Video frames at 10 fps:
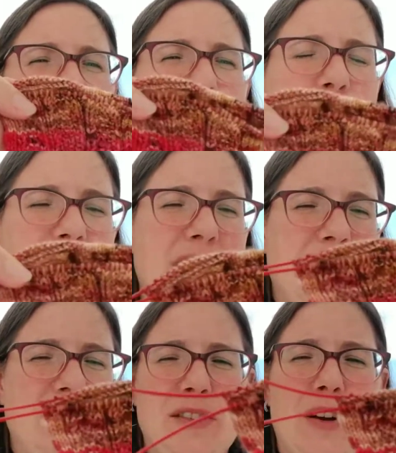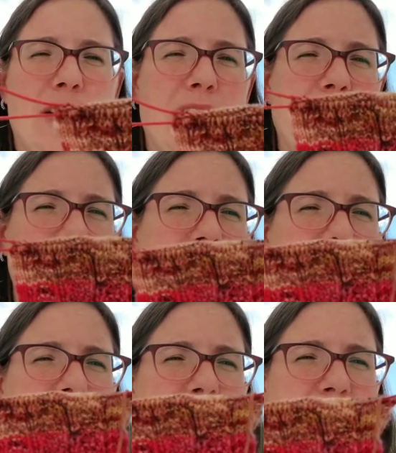I'm doing these on
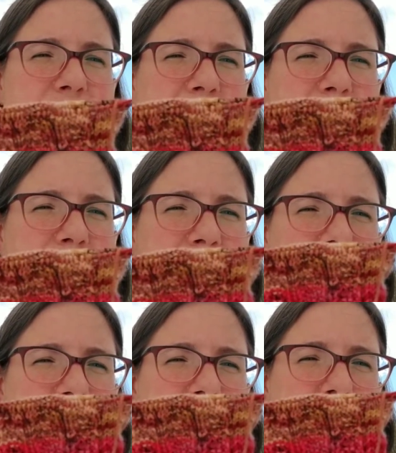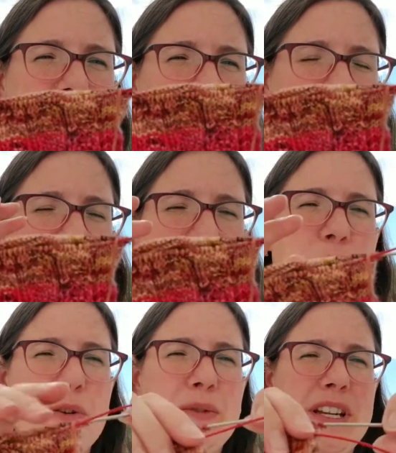size 0
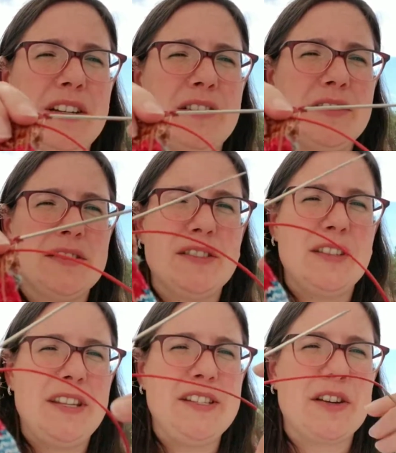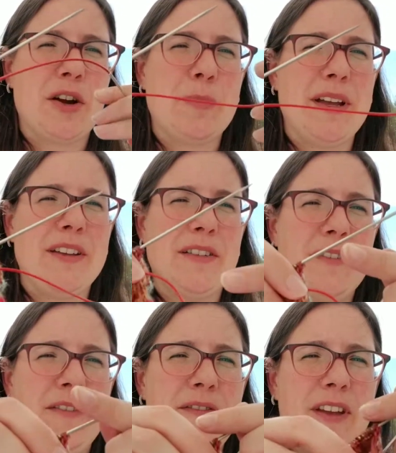Chow-Goo needles. These are my
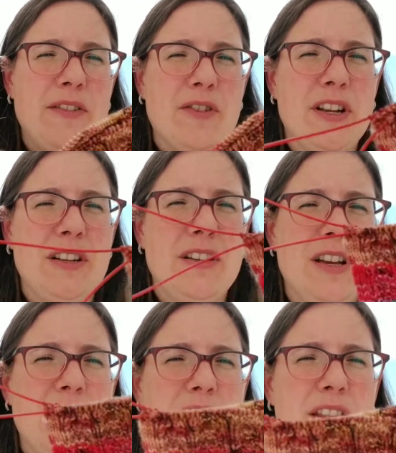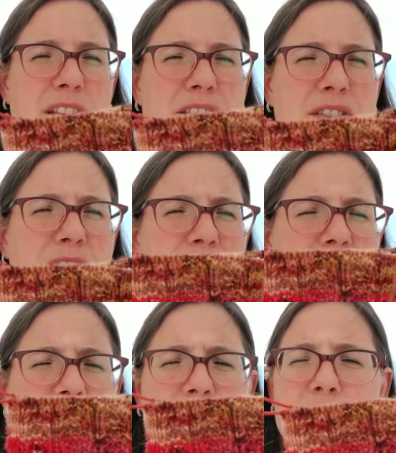favorite. These are
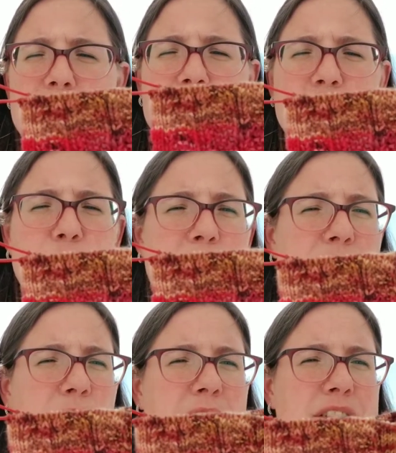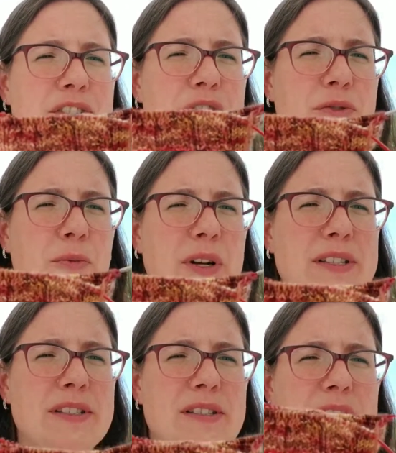24-inch
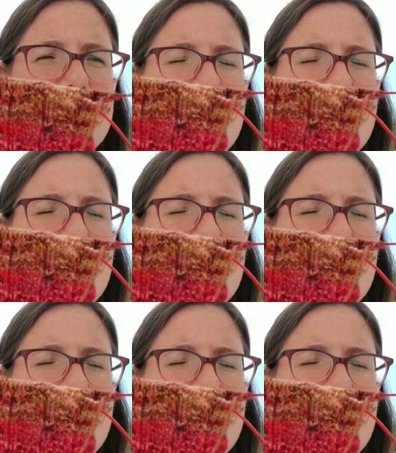ones.